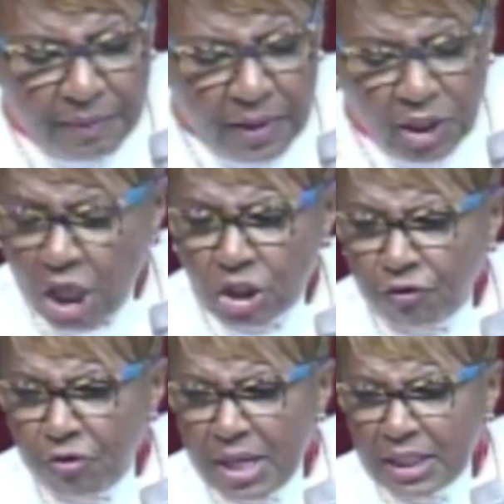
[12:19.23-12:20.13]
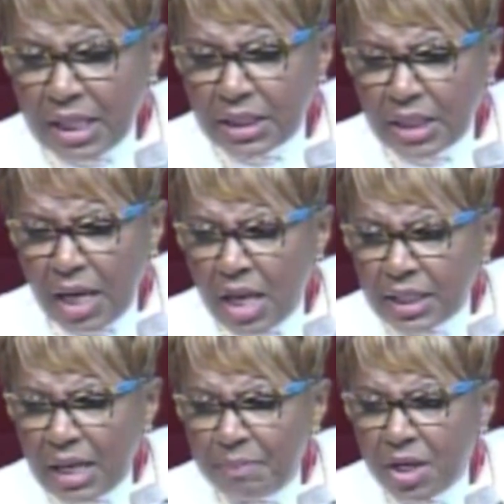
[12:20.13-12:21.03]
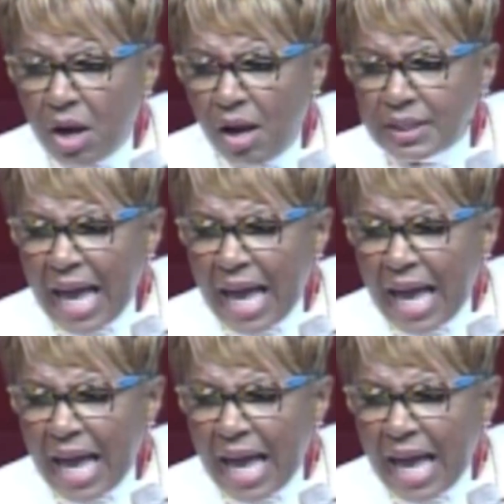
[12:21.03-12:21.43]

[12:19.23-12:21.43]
Touch your friend and just tell him, because